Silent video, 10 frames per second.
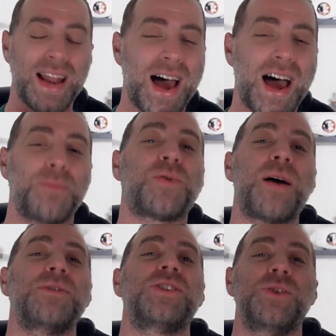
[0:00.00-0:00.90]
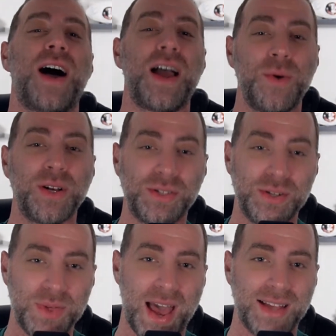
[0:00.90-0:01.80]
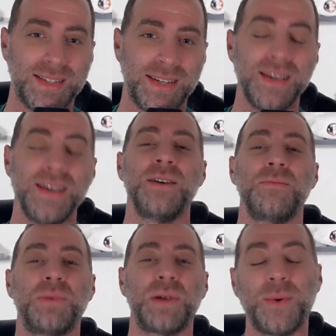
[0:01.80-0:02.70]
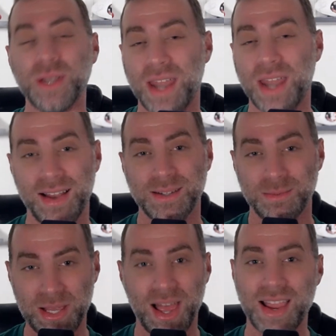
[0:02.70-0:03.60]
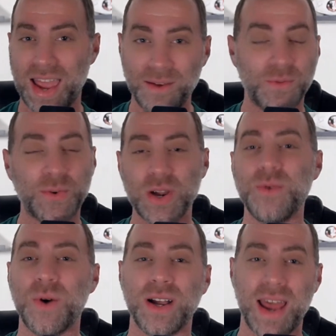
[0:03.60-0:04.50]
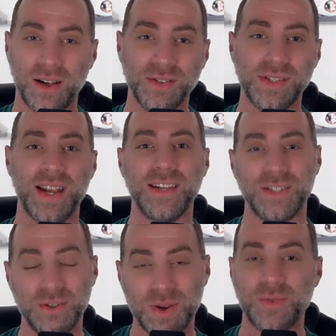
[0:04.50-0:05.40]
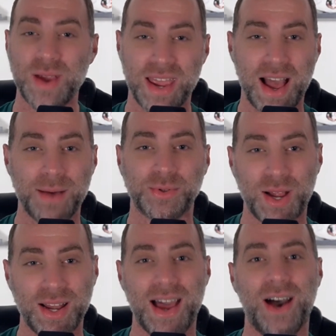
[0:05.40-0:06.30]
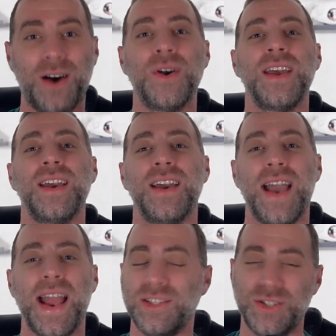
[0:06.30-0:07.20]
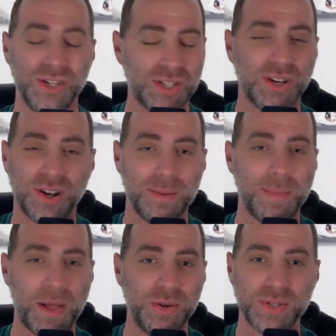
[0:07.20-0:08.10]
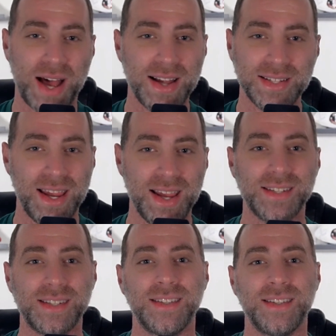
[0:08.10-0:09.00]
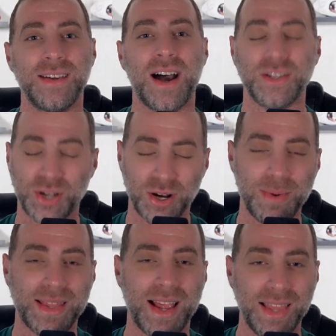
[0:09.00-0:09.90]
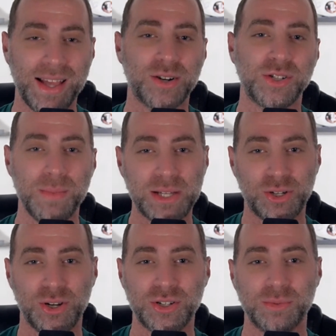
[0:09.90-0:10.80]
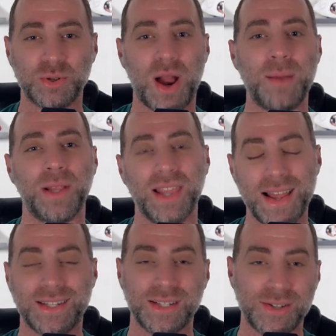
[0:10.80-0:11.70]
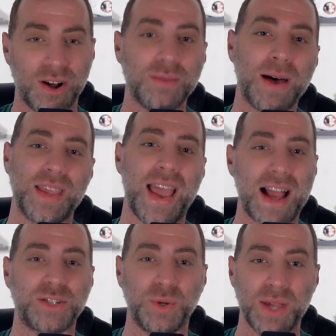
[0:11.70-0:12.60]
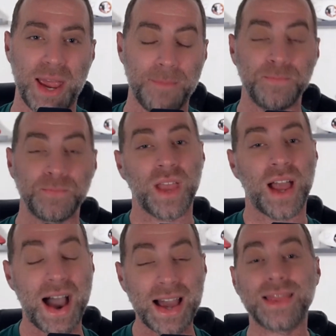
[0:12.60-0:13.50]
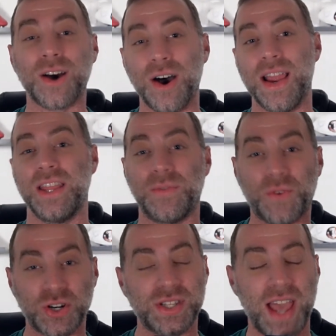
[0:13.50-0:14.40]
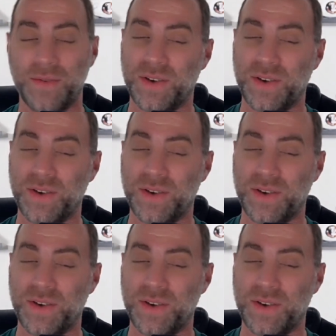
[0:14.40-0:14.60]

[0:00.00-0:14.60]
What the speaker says: And I promise you, I will do that. But I will not be like everyone else that is doing recaps right now and just talk about those hot takes. I'll talk about that later, so make sure you're subscribed. But let's talk about the actual game. I thought in the first